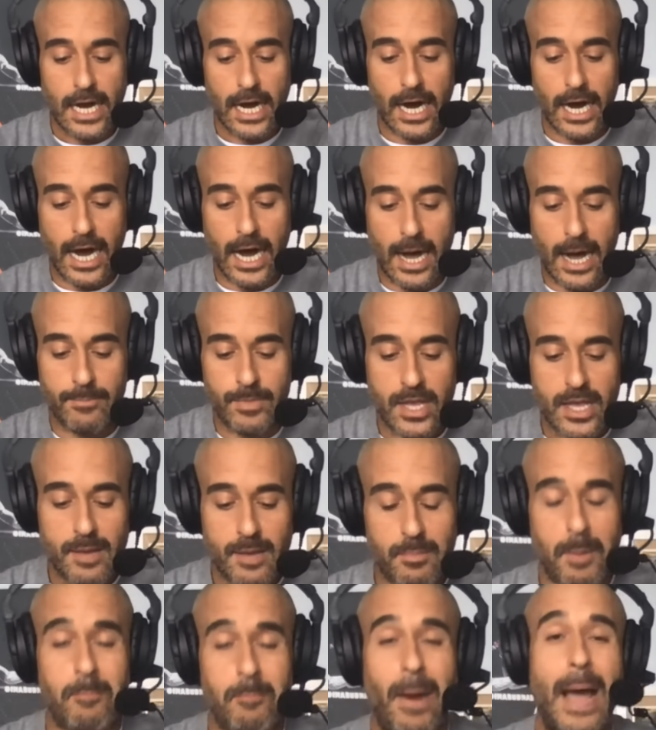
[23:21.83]
Um,
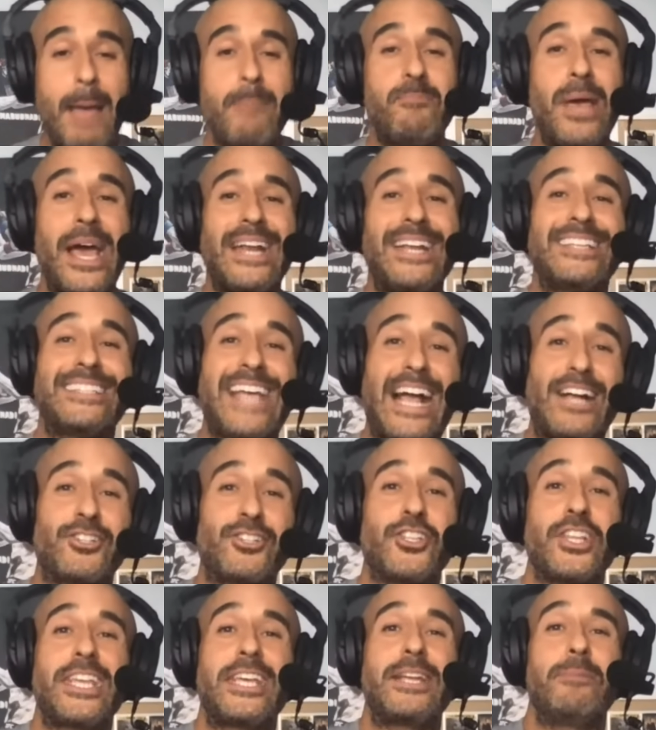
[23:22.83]
but my bet is
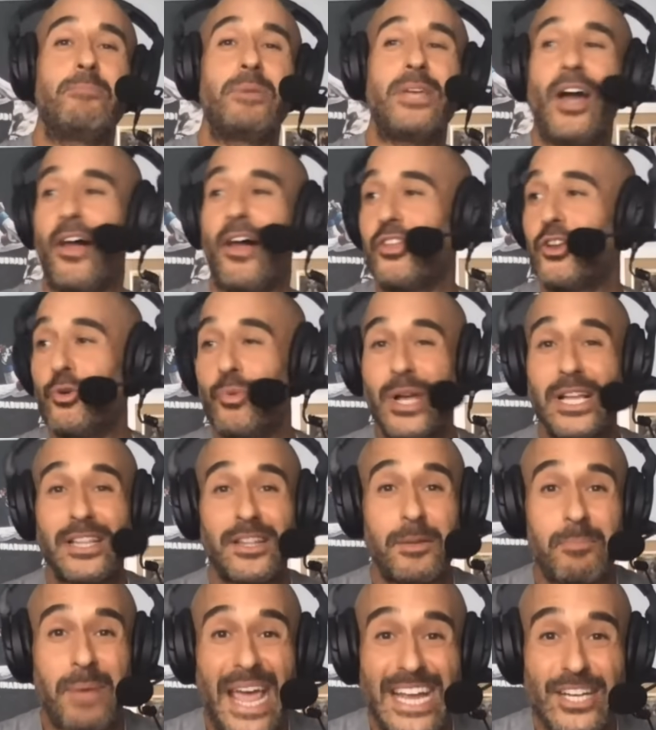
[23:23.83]
actually going to be on the New
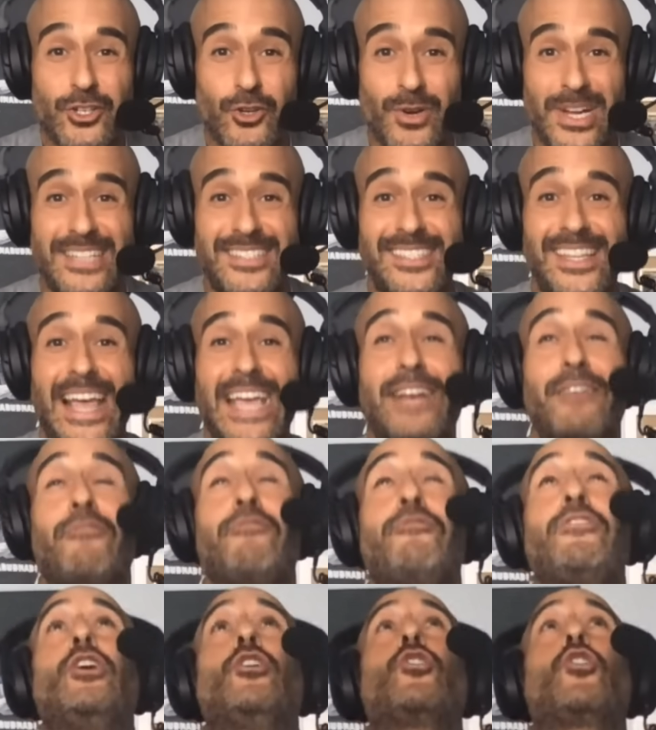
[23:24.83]
England Patriots laying a
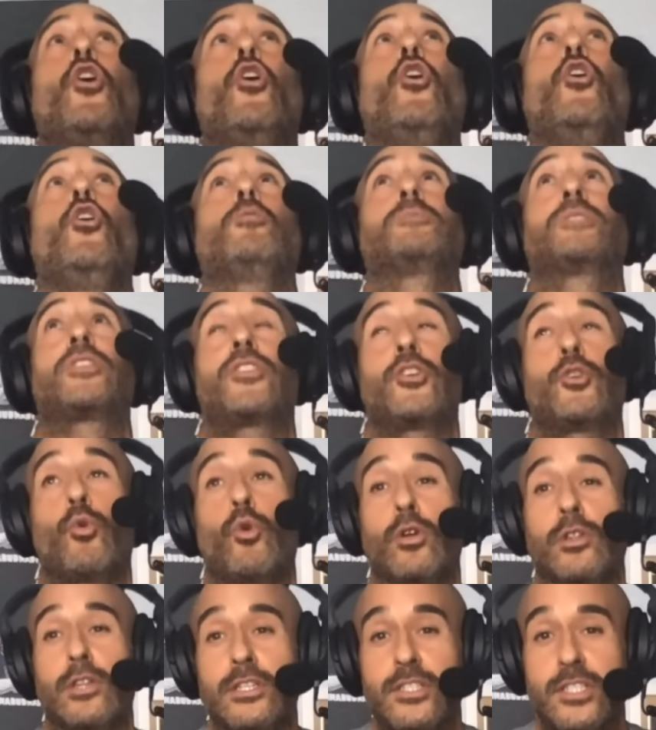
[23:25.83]
field goal home to the New
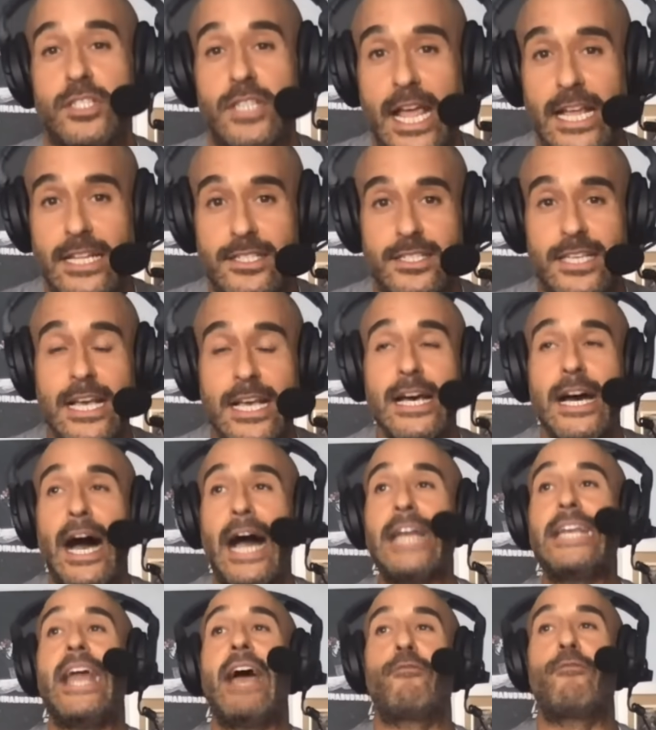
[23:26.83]
Orleans Saints.
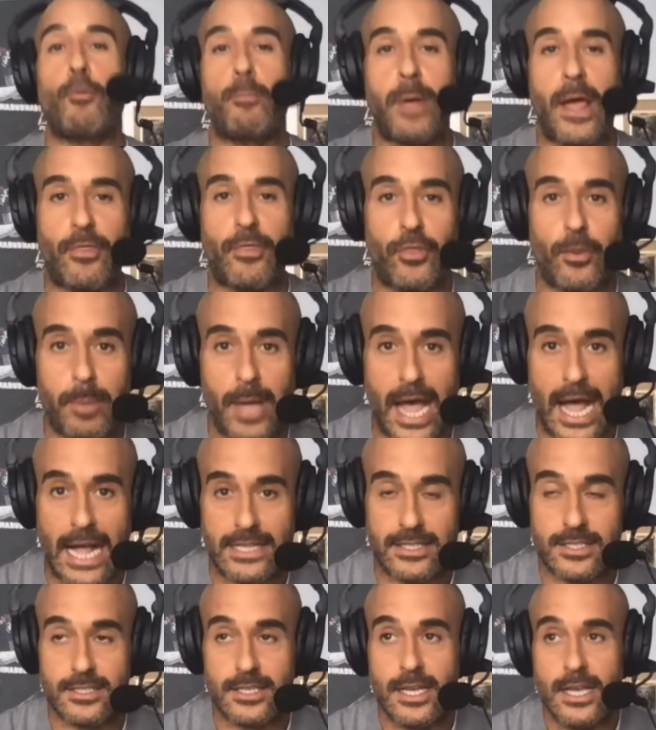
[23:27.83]
I never bet the
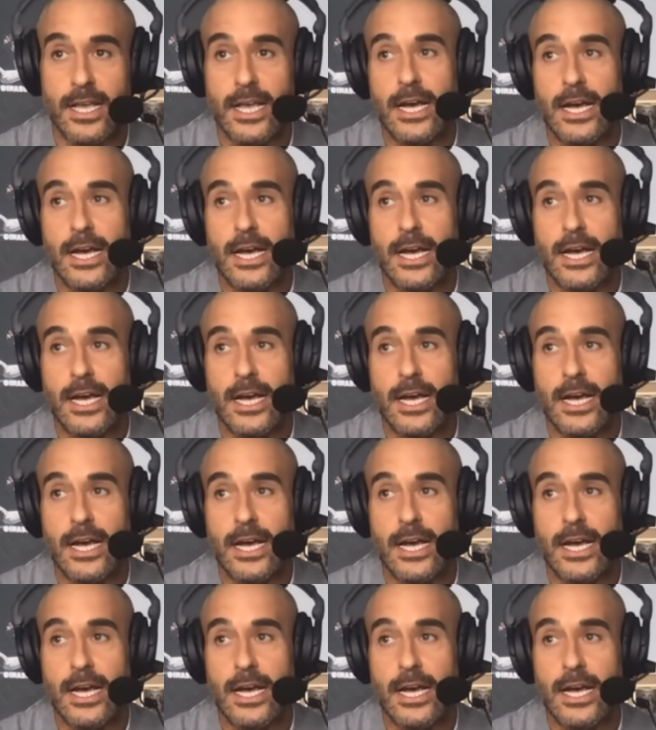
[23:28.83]
Pats.